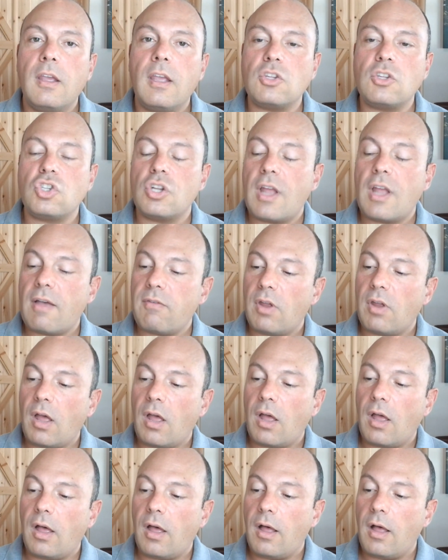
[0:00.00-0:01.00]
It should have
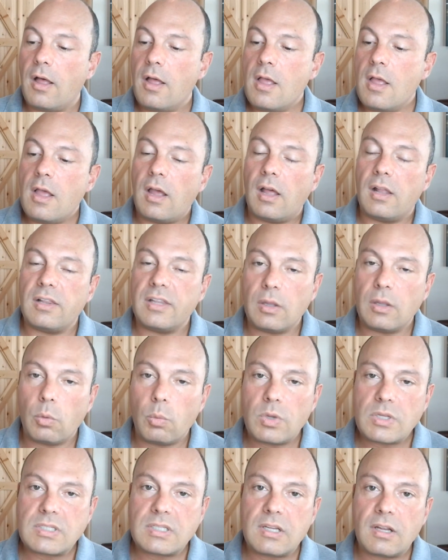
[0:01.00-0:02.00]
a
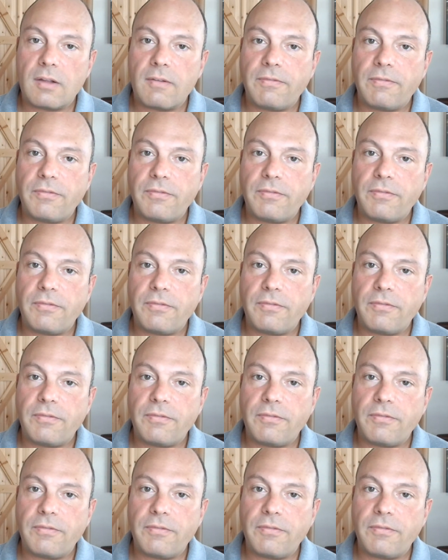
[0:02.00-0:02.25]
linguistic